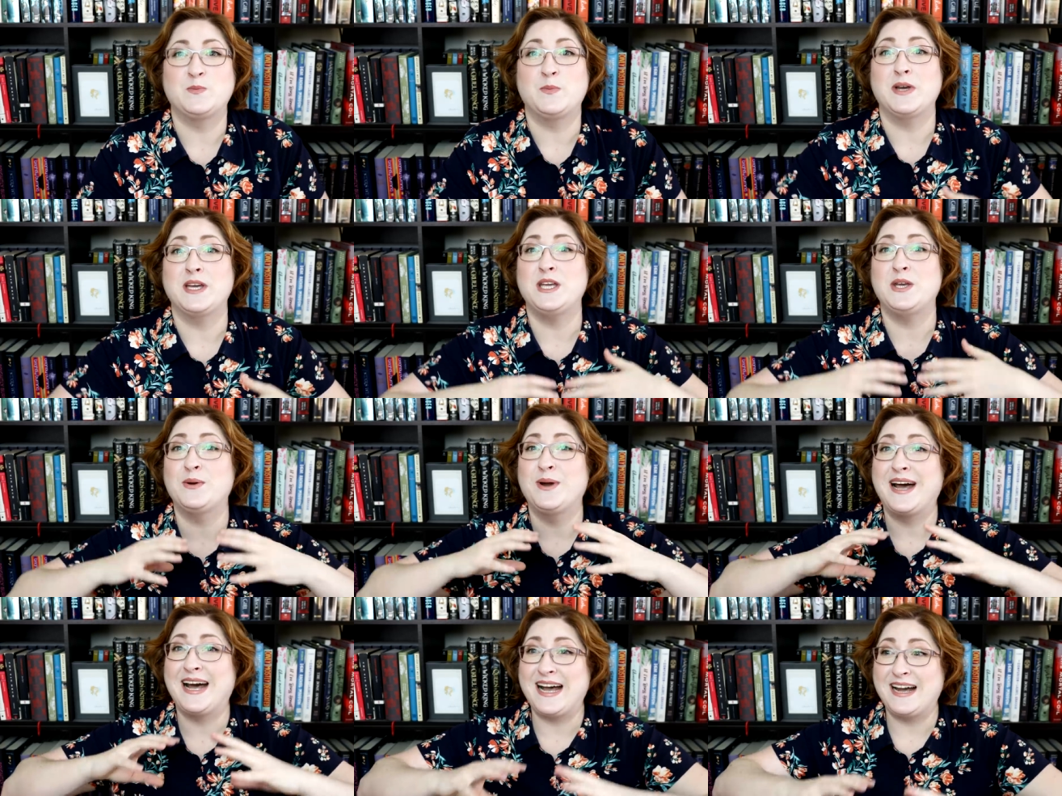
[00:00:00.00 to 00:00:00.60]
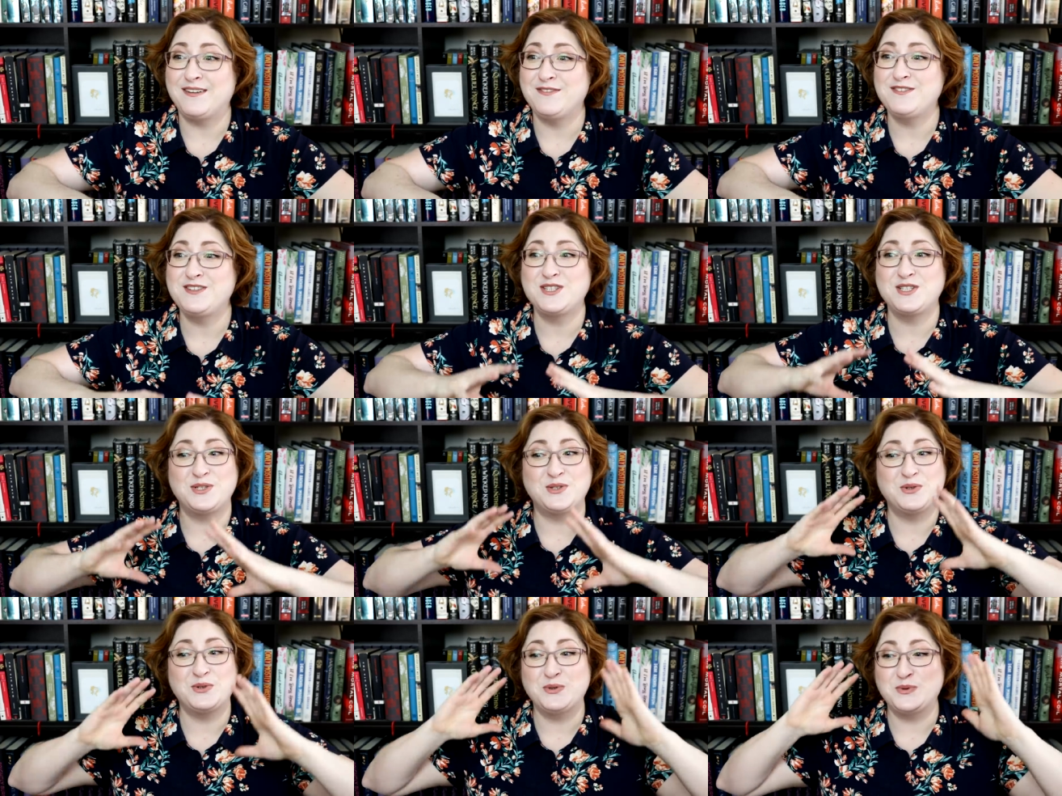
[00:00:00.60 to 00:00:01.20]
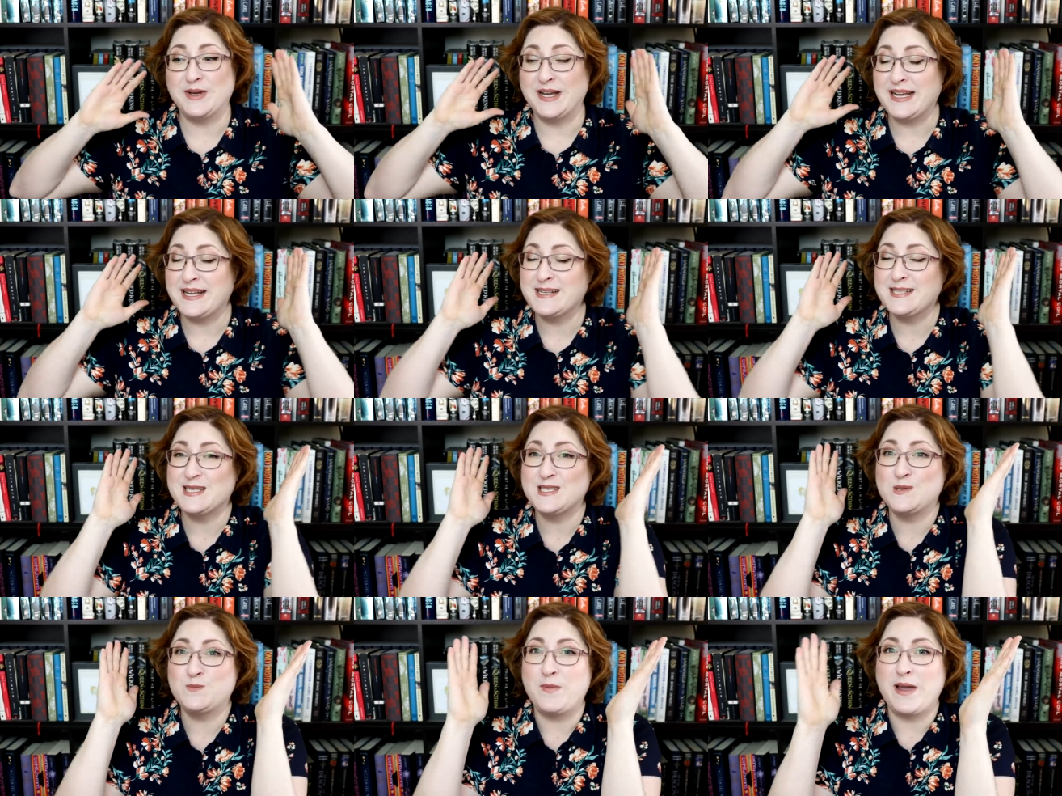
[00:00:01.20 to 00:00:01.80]
but you have to
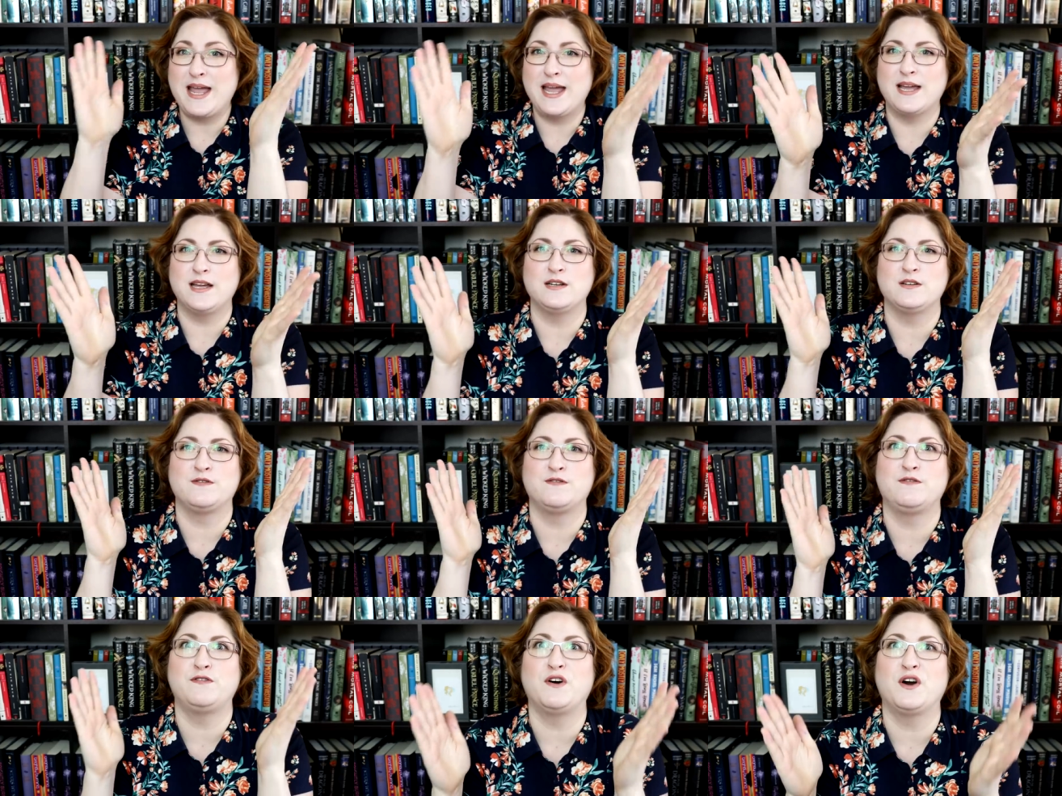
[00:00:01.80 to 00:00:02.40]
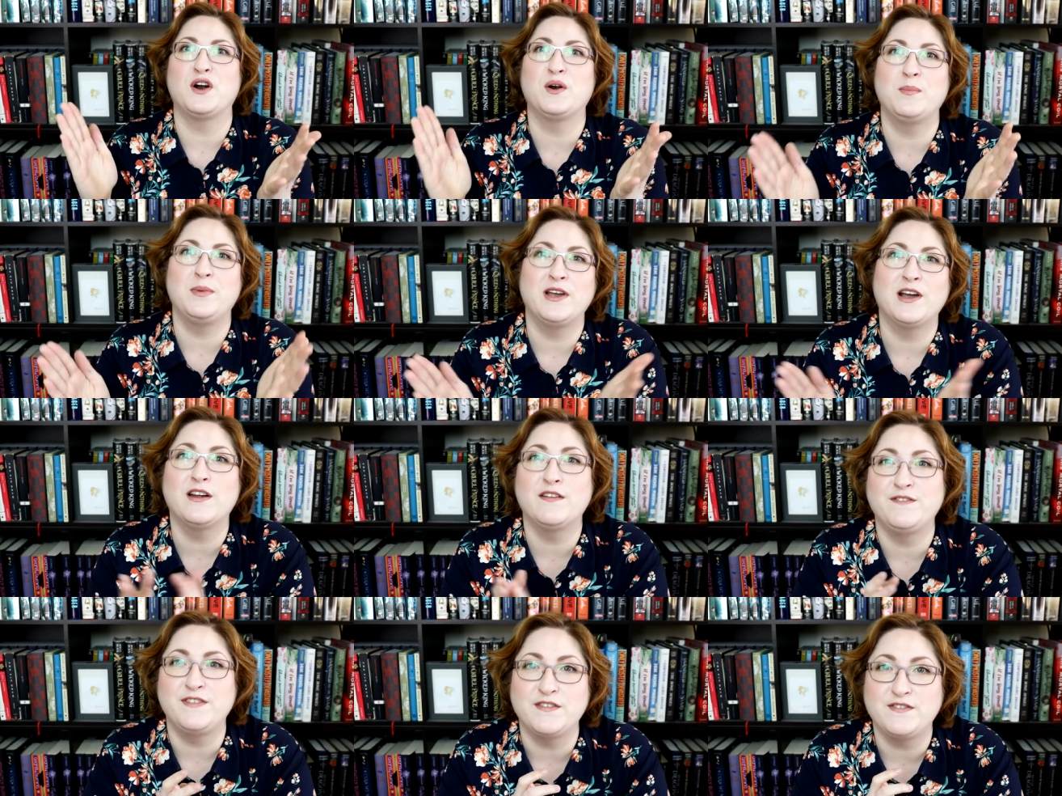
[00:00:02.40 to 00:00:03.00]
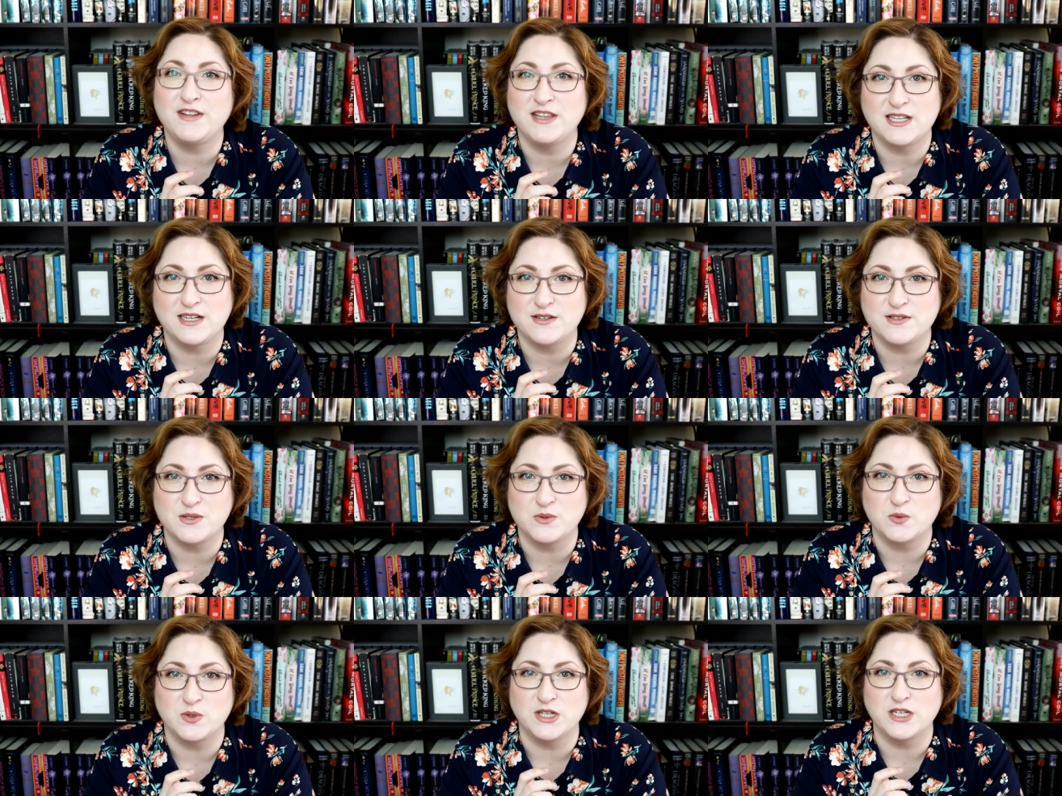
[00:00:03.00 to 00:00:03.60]
expand far beyond
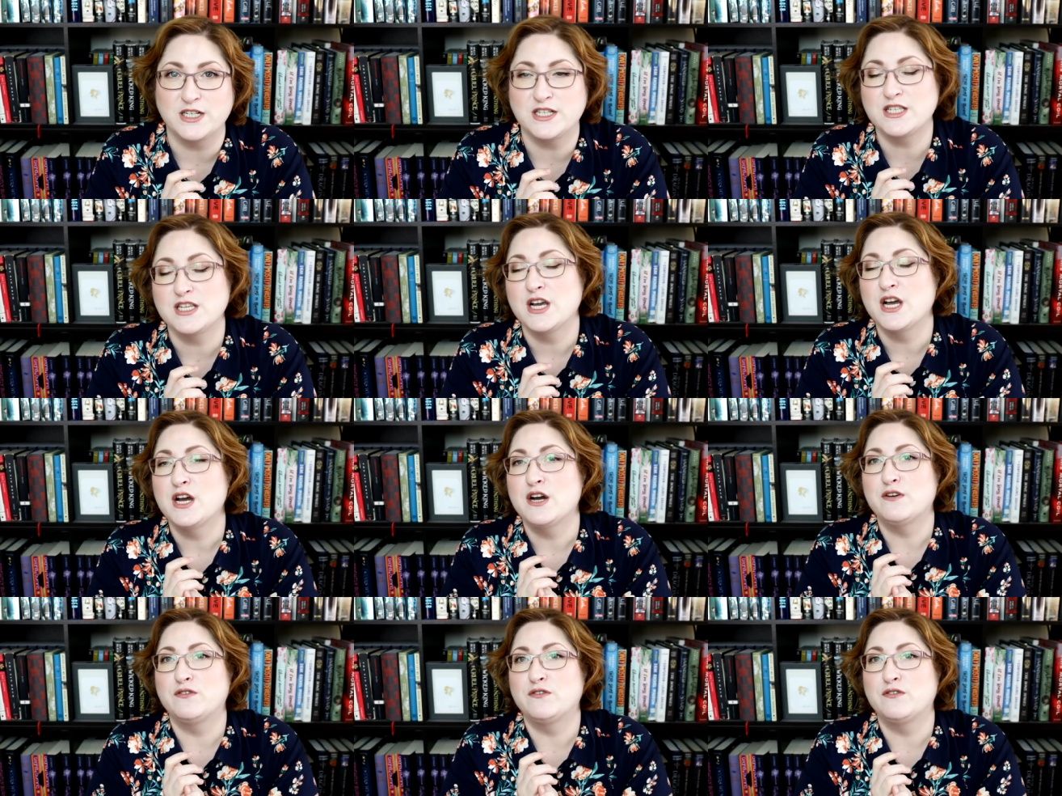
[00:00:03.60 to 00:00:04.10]
50,000 words